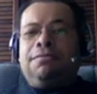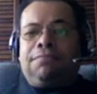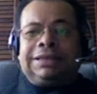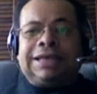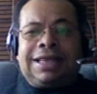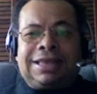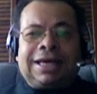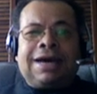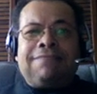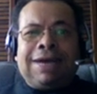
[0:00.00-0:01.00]
because I
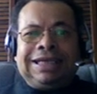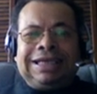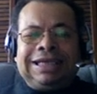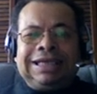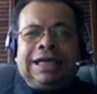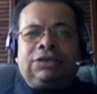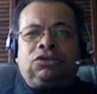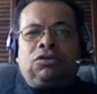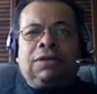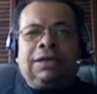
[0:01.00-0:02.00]
think I might need that
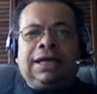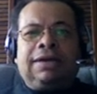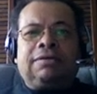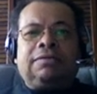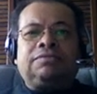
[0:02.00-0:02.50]
story later.